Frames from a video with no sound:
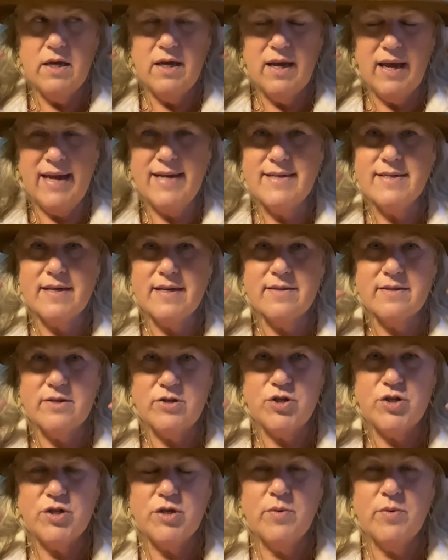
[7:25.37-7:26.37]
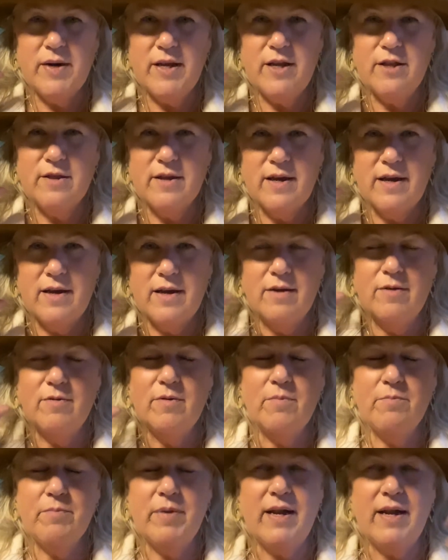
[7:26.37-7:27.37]
it doesn't do anything,
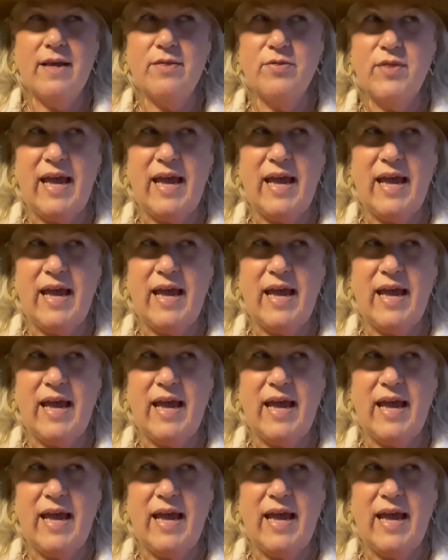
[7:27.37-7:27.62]
but it,